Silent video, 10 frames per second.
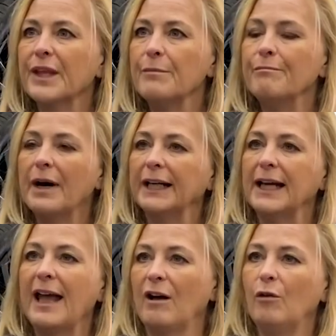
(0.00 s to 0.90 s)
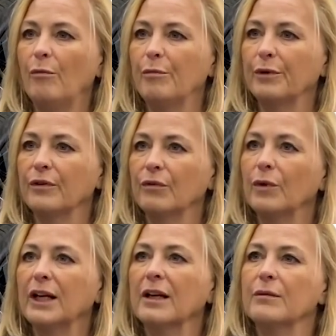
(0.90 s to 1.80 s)
that might help
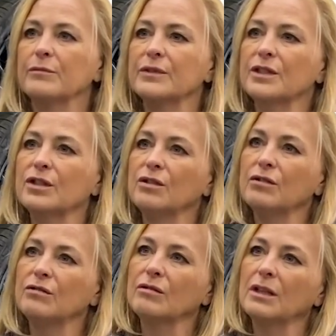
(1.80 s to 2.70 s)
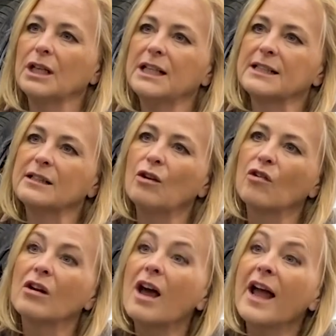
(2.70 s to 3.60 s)
when it comes to its
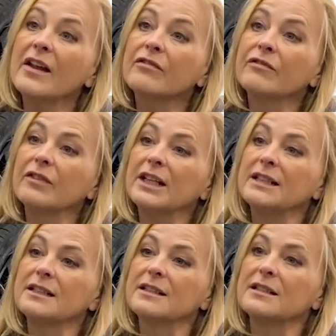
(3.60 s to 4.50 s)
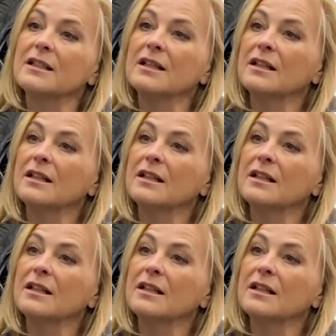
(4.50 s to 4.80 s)
long life, its